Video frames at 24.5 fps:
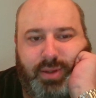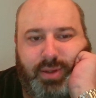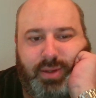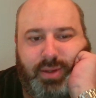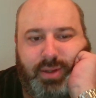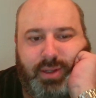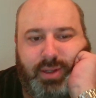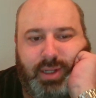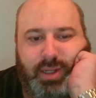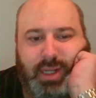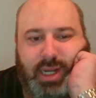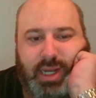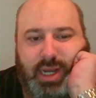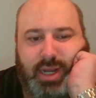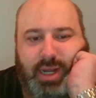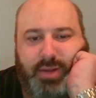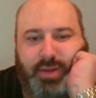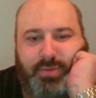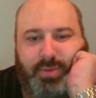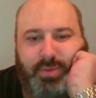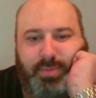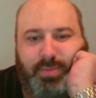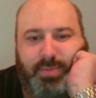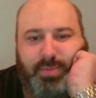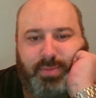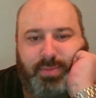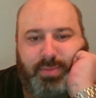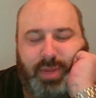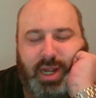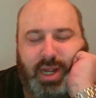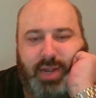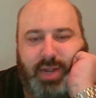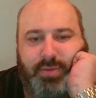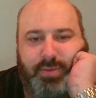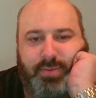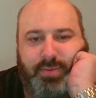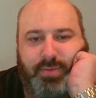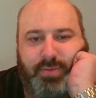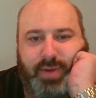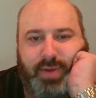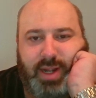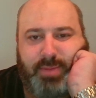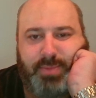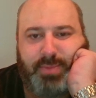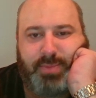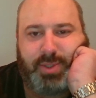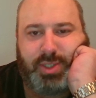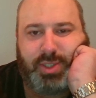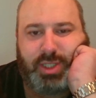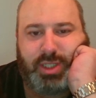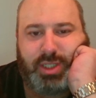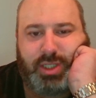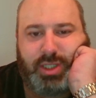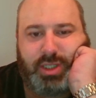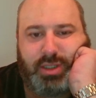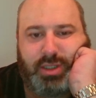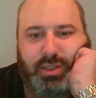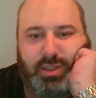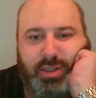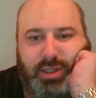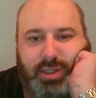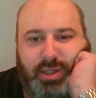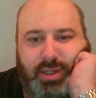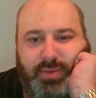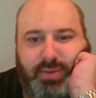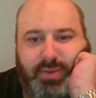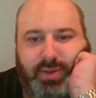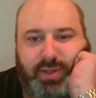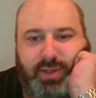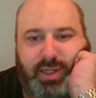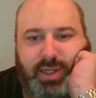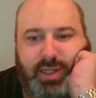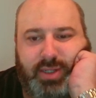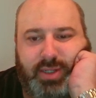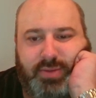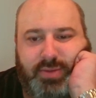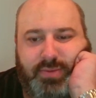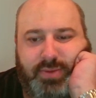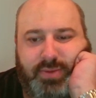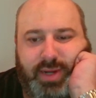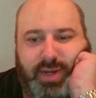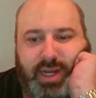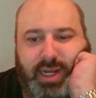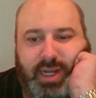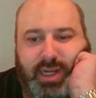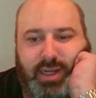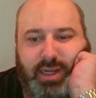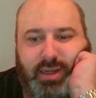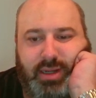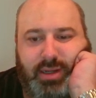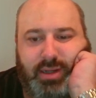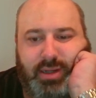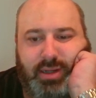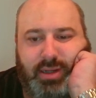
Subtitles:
Yeah, I have a fine position. Everything is fine.